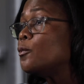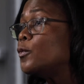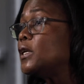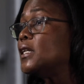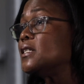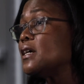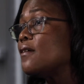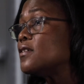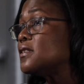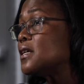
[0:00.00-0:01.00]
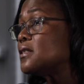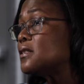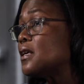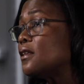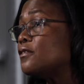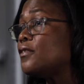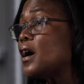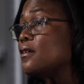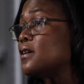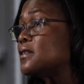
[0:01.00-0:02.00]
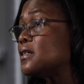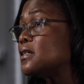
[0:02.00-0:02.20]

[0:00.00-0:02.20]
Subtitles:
We need to have a sense that the virus